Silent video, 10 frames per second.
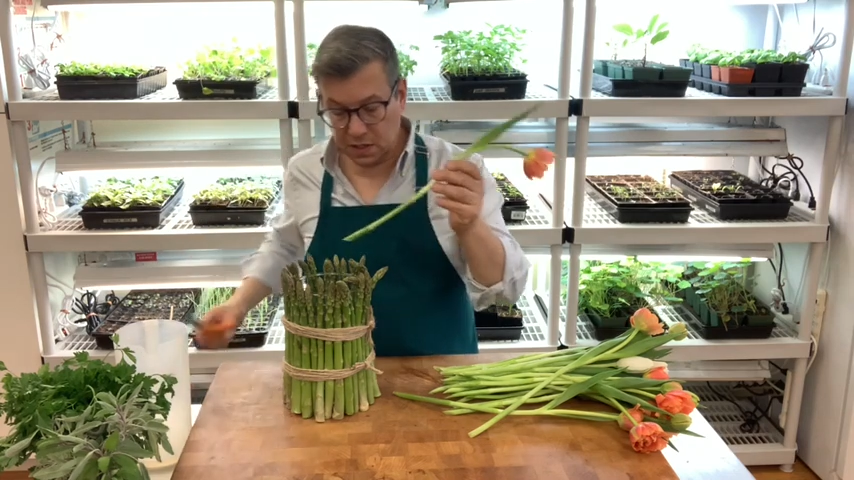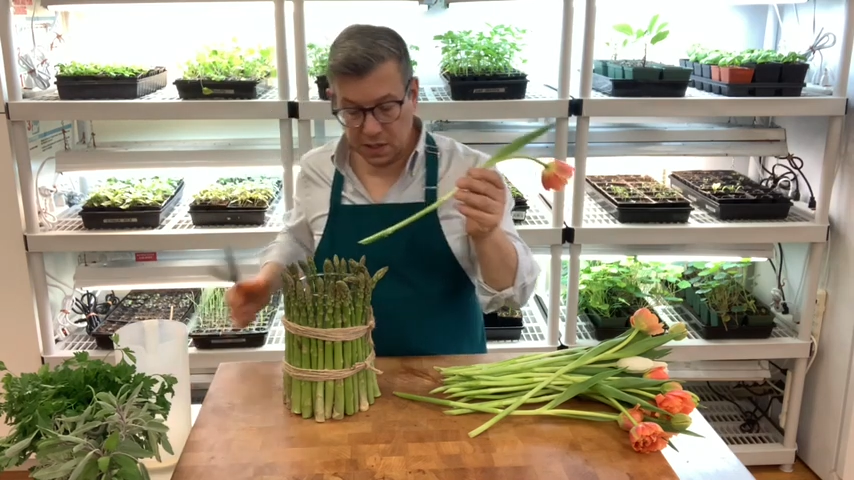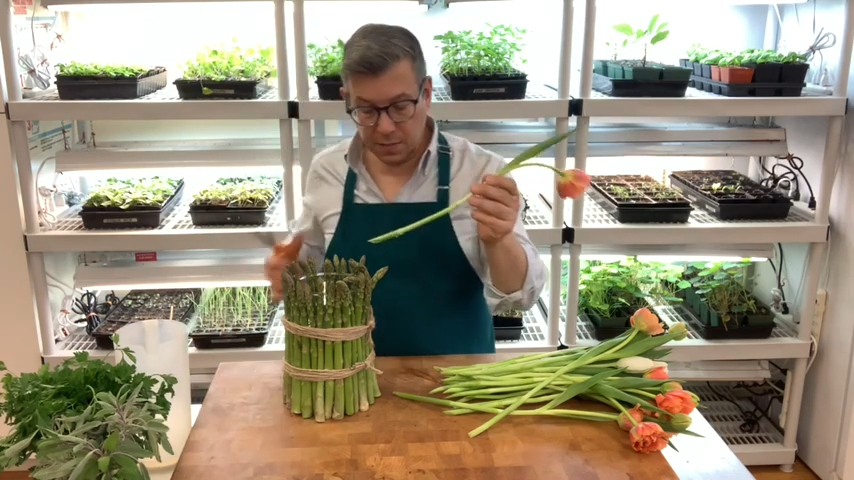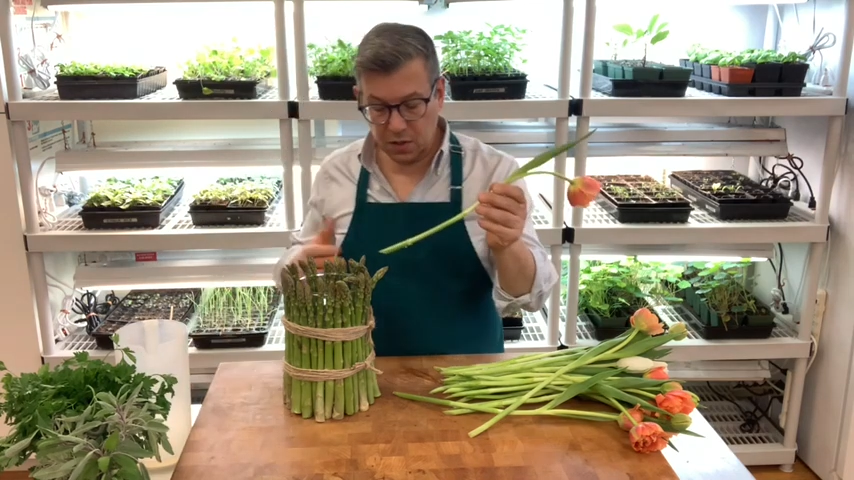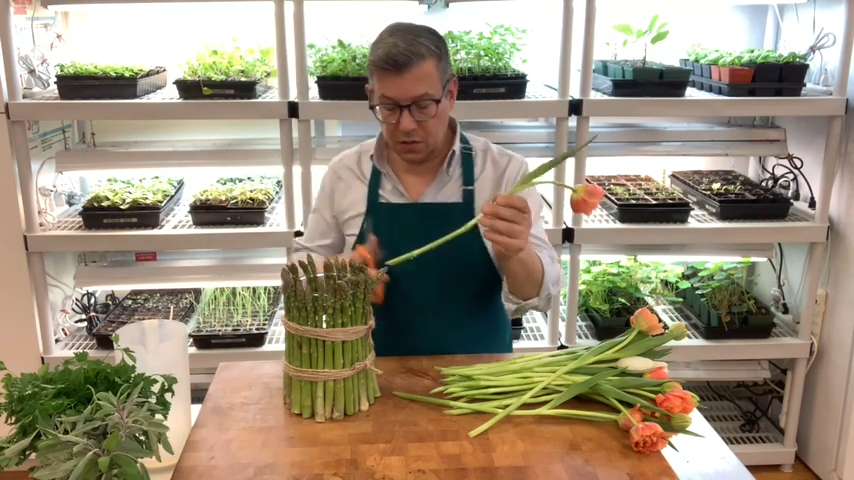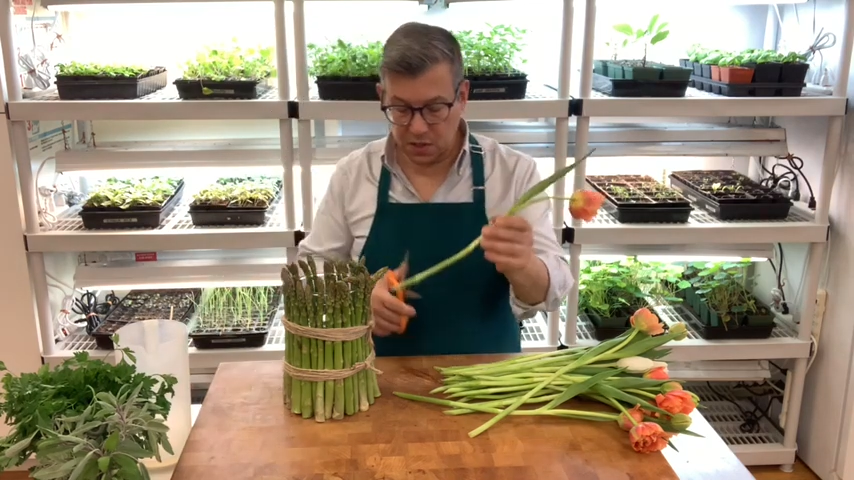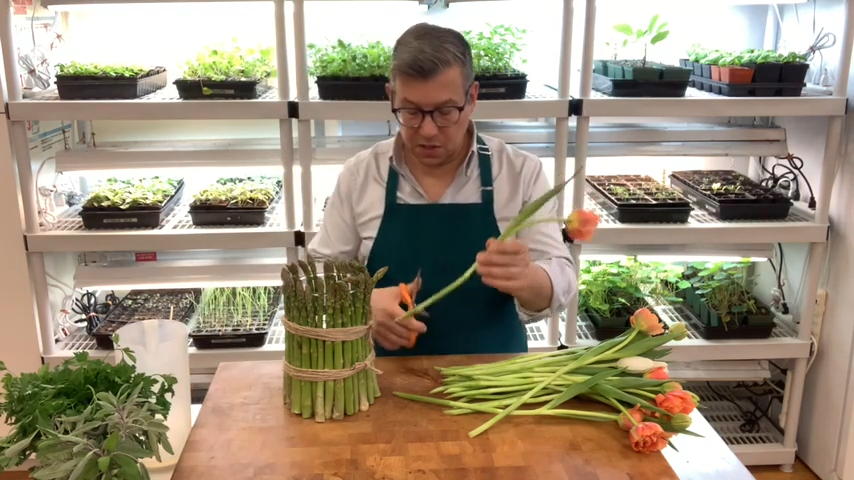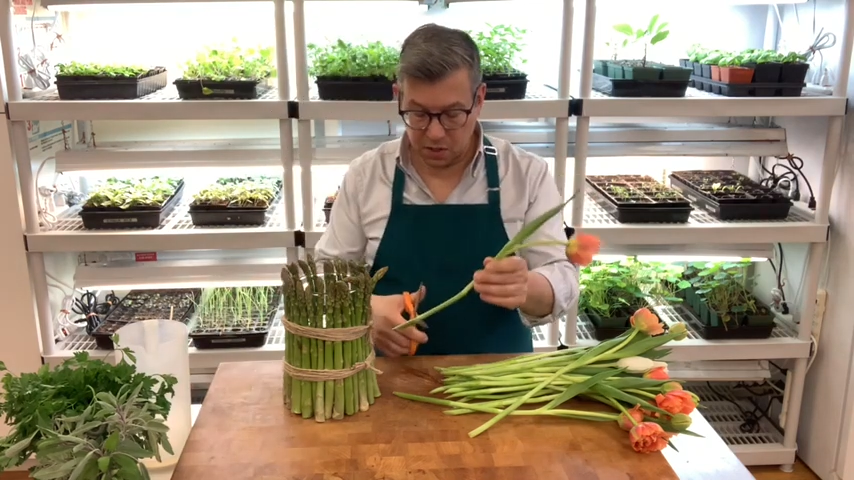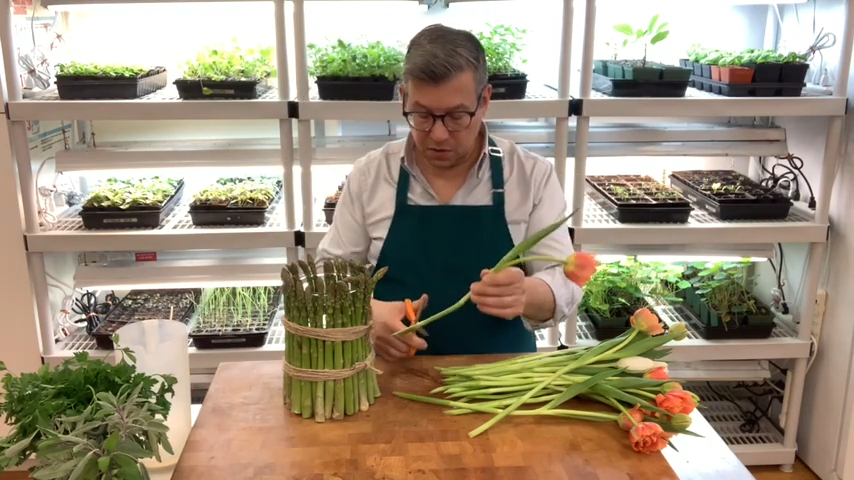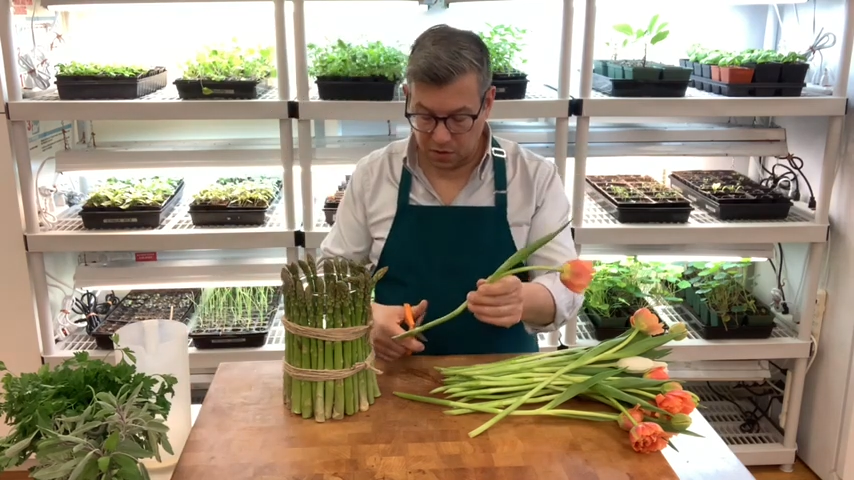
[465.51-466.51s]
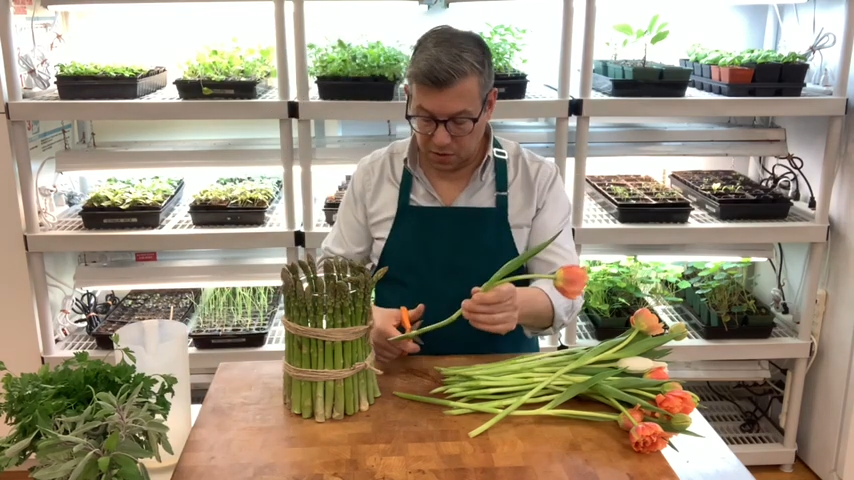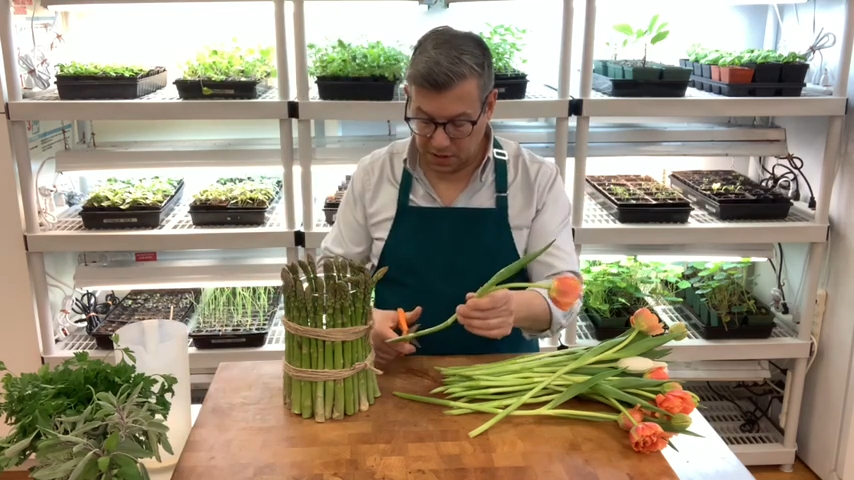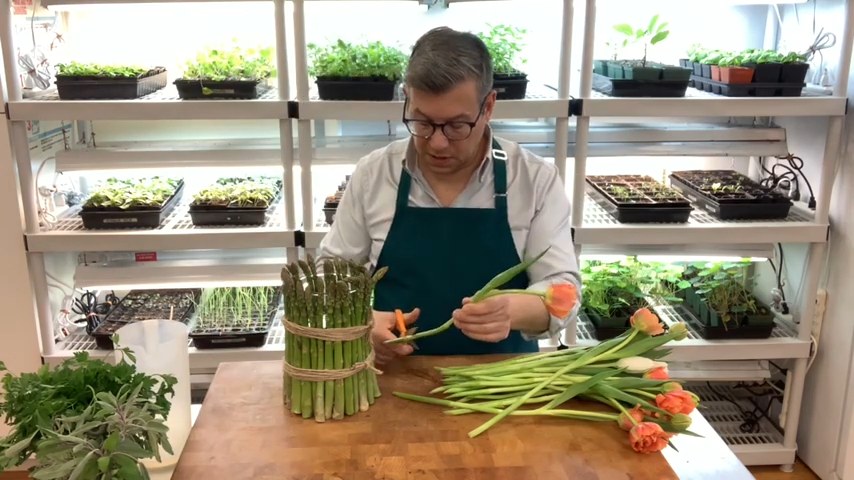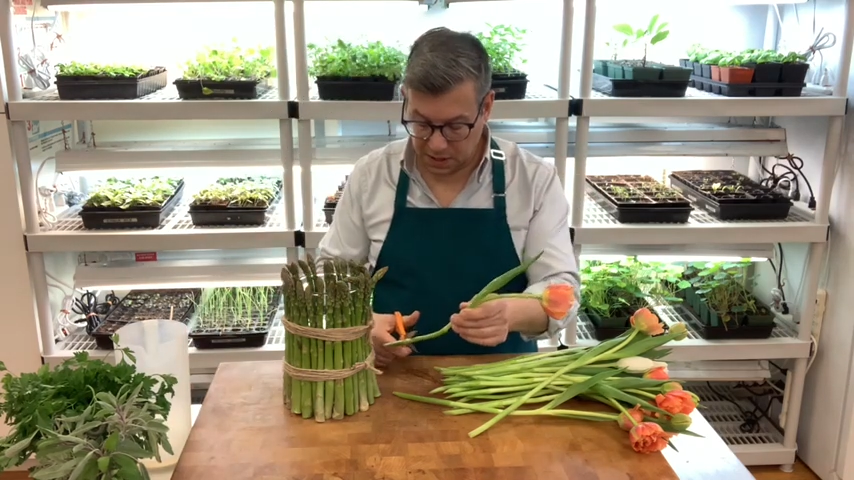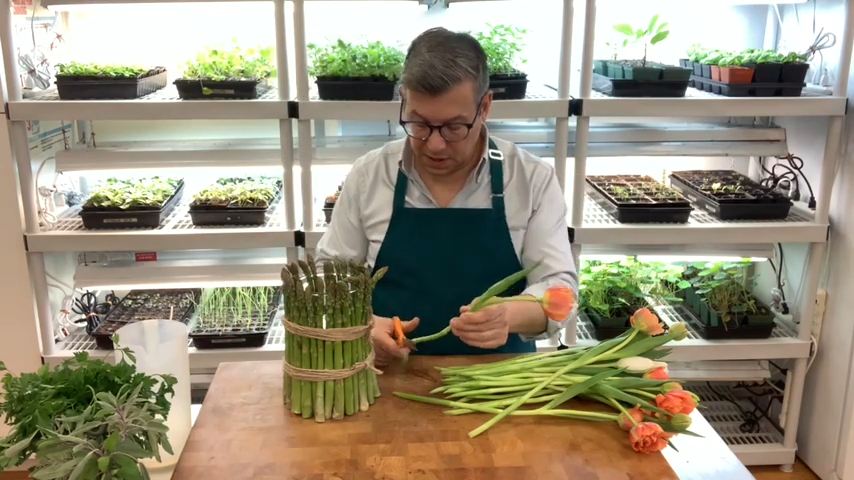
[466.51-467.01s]
and I'm going to use a scissor in
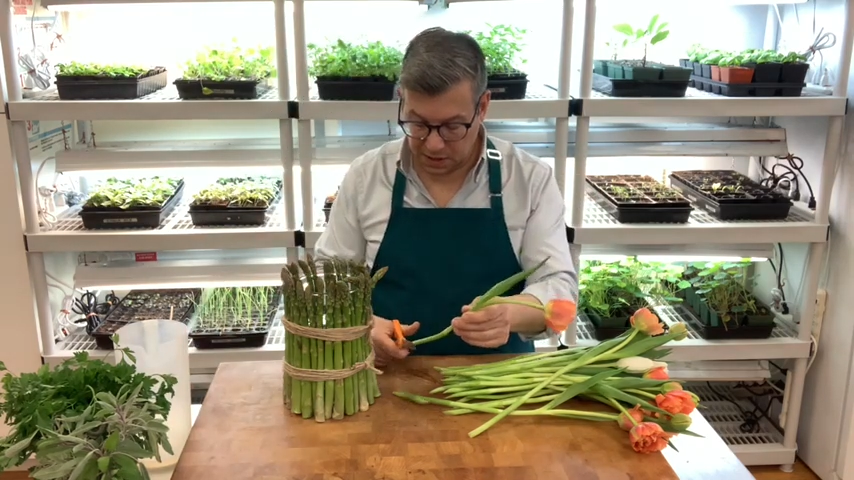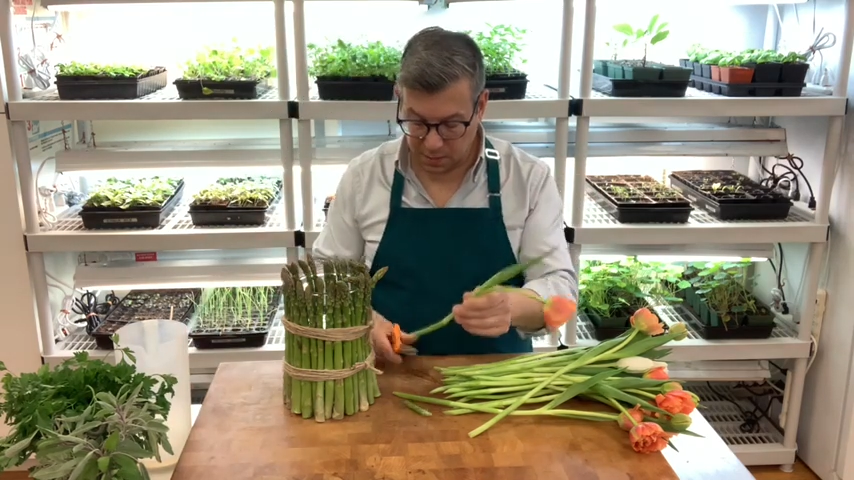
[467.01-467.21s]
this case,